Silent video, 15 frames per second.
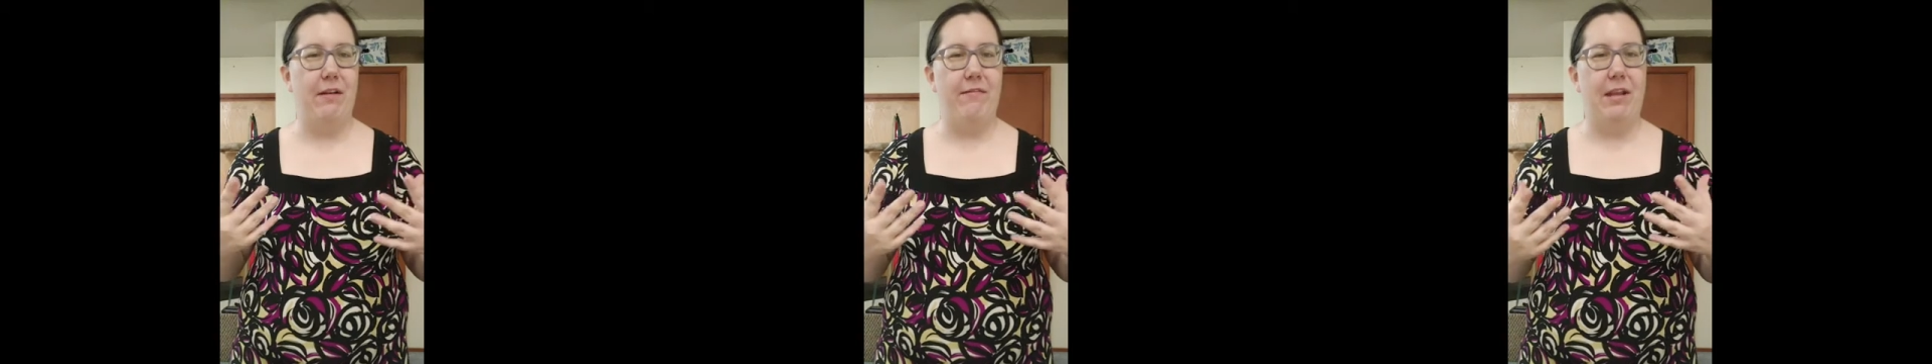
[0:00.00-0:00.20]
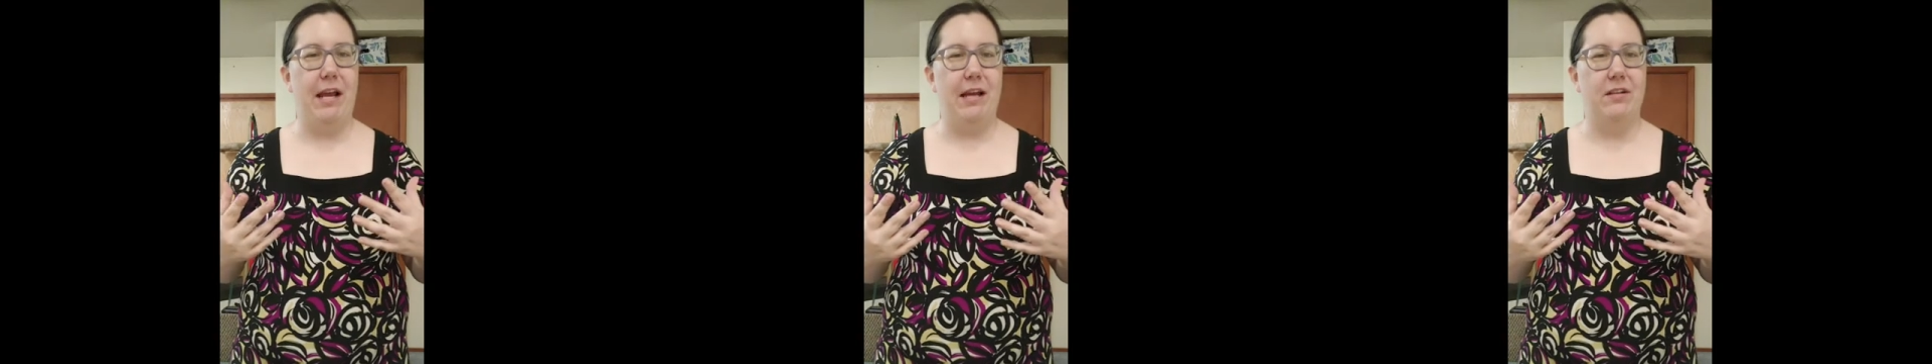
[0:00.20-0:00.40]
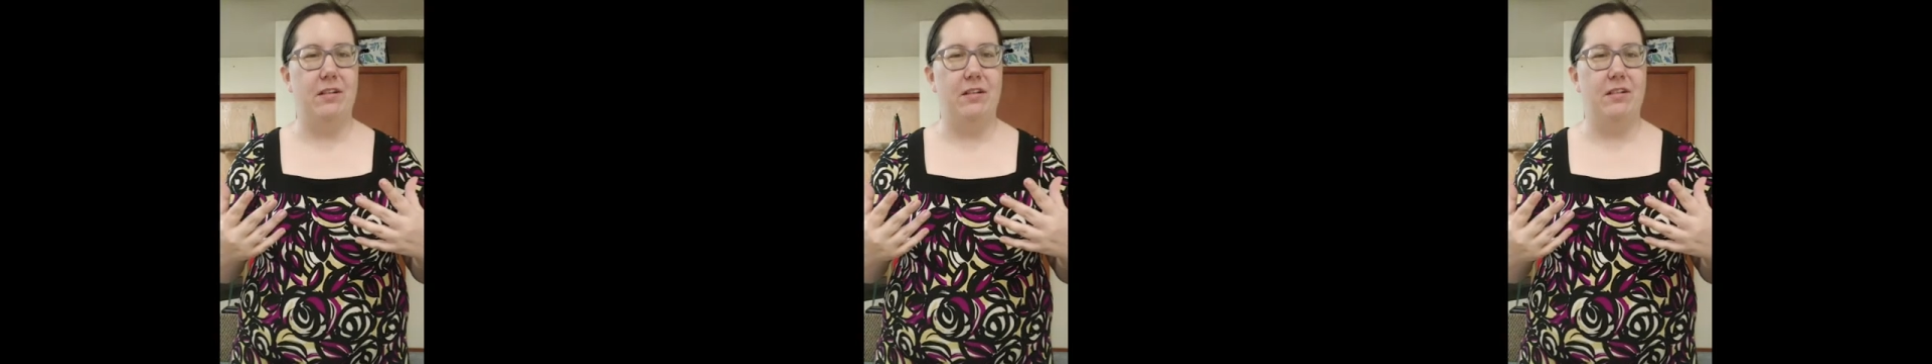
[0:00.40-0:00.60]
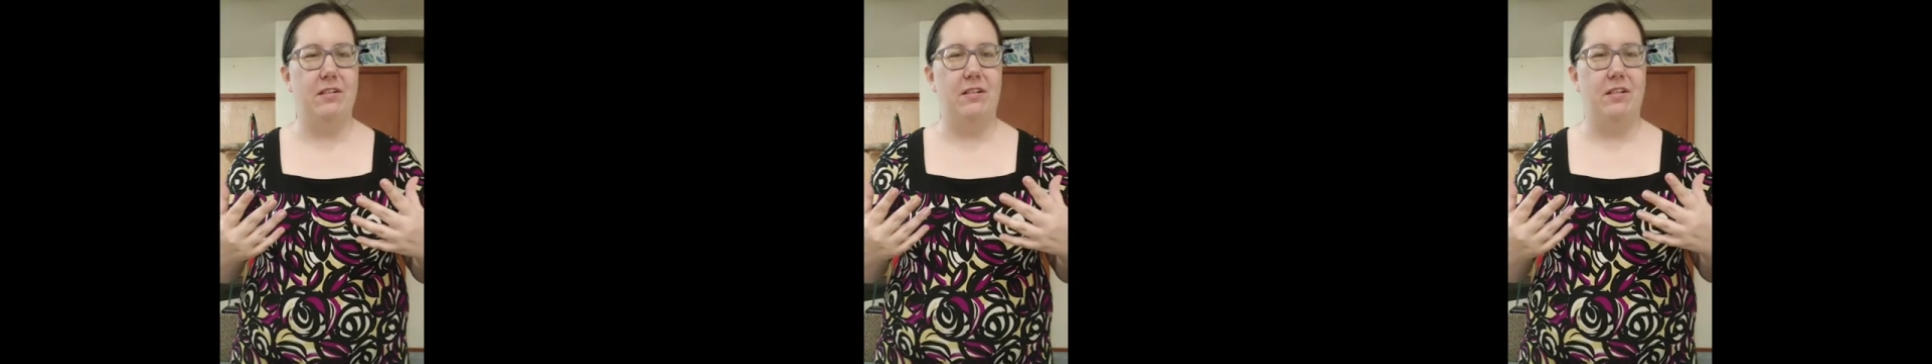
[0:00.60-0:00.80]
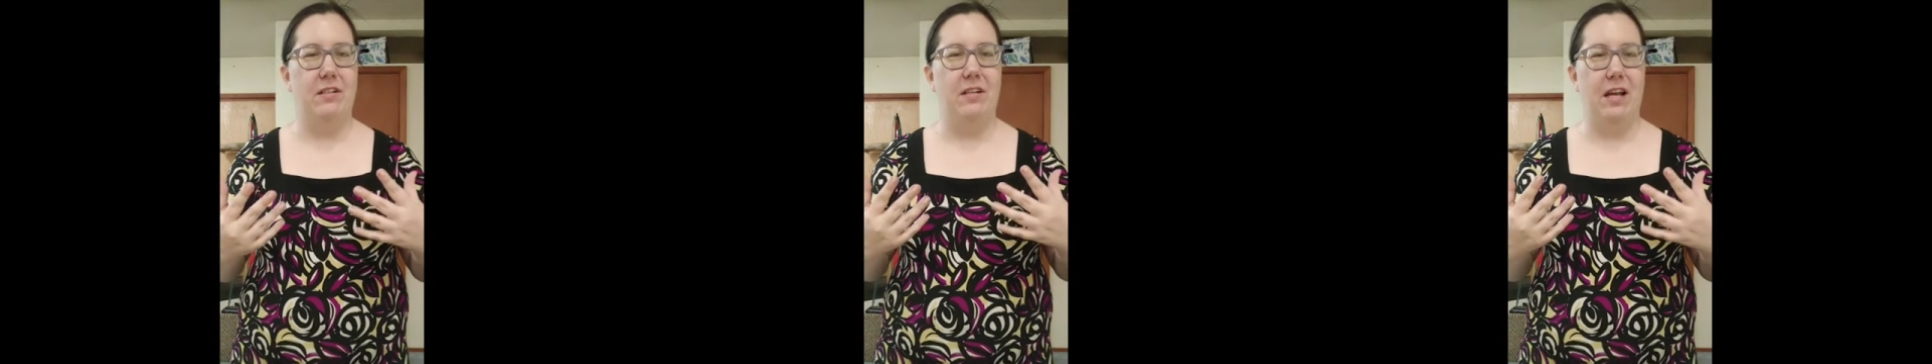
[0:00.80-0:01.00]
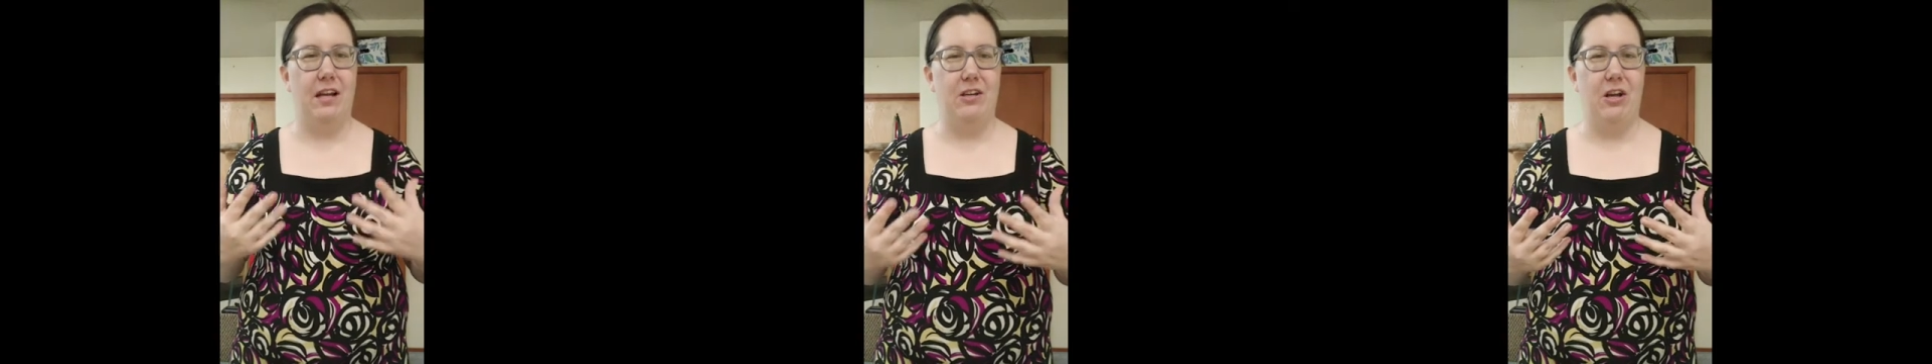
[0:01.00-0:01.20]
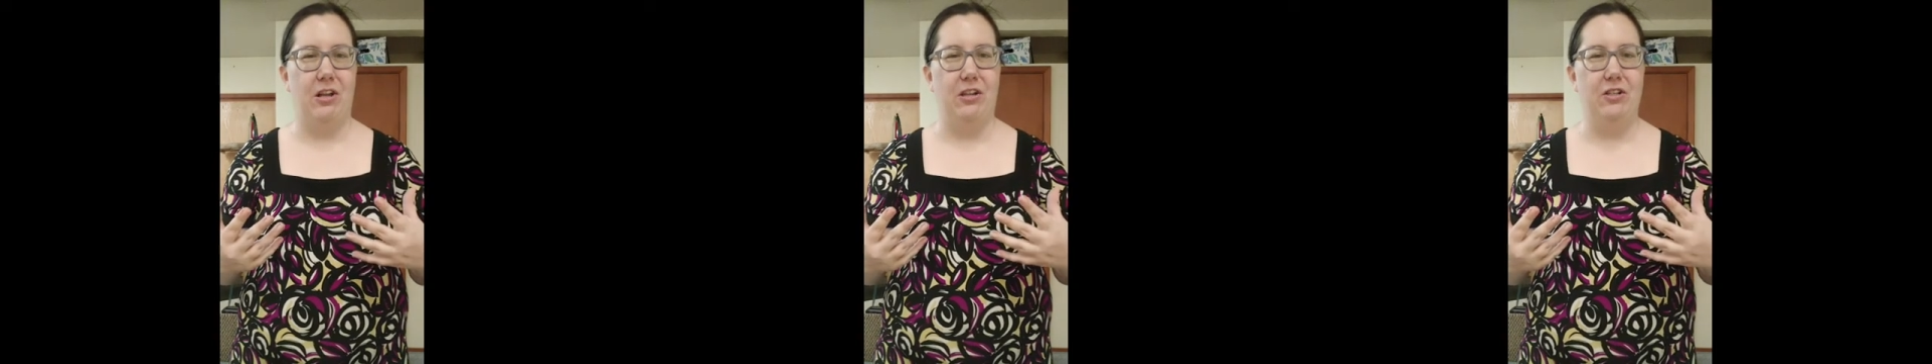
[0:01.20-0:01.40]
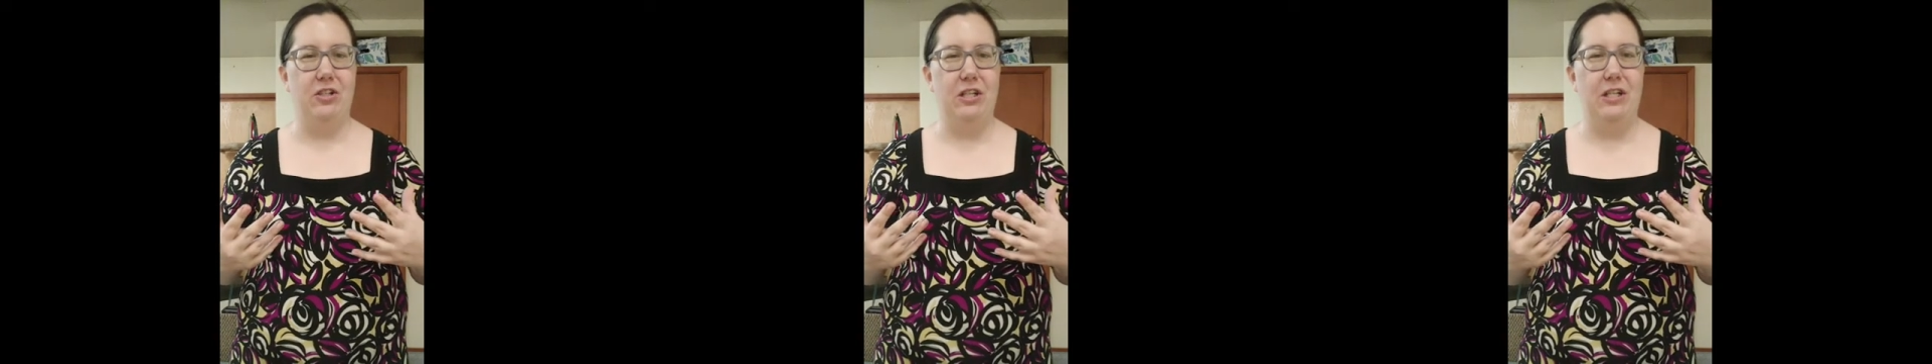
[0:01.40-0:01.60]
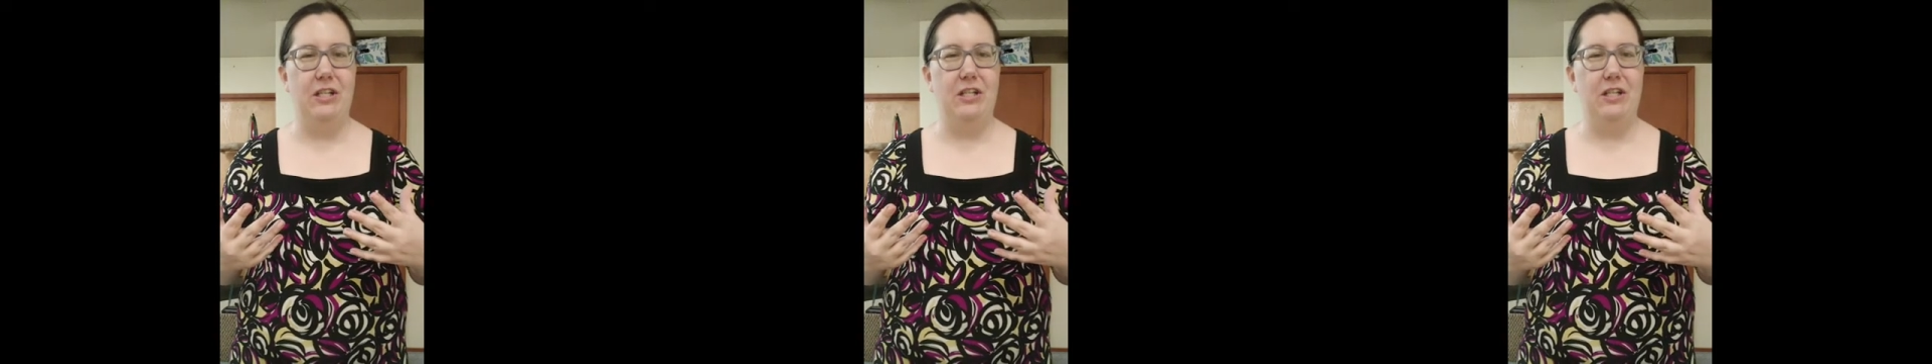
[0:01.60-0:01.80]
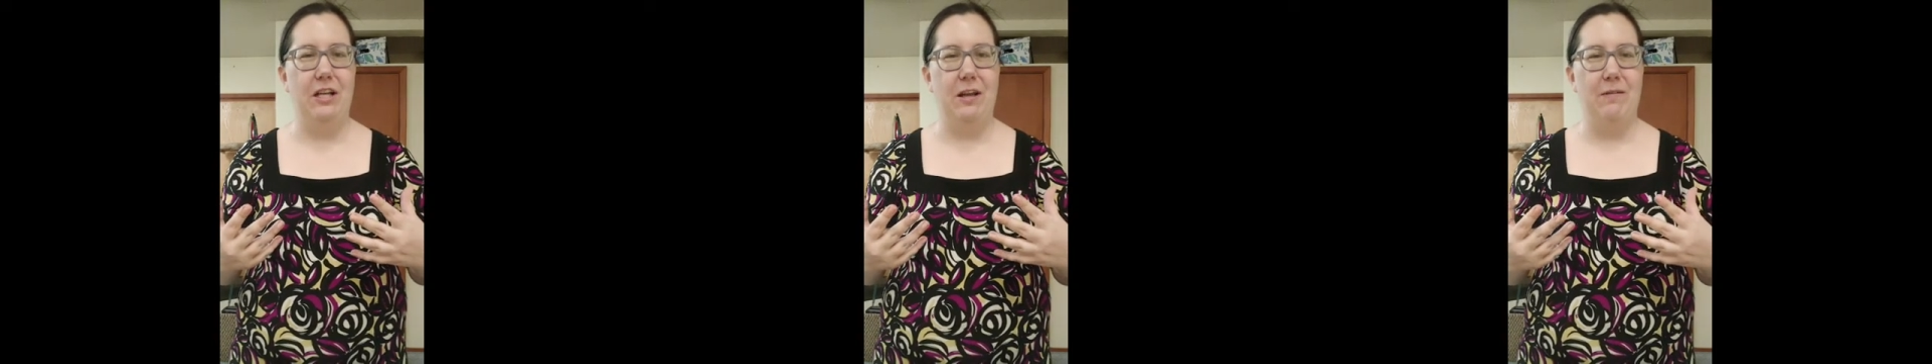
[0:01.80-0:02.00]
have the access to technology
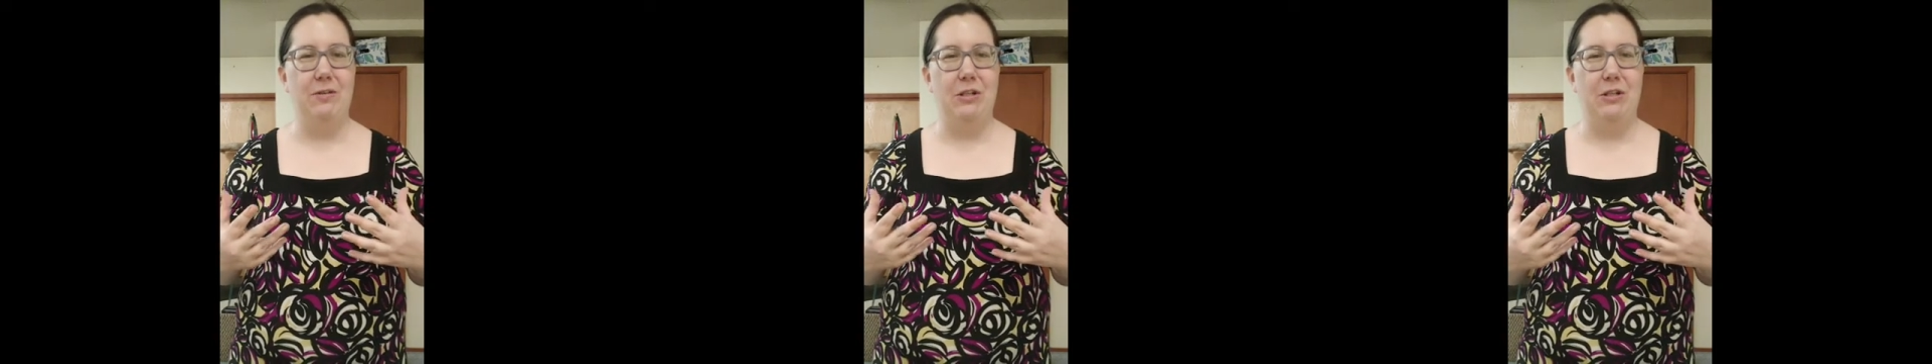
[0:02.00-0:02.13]
and stuff.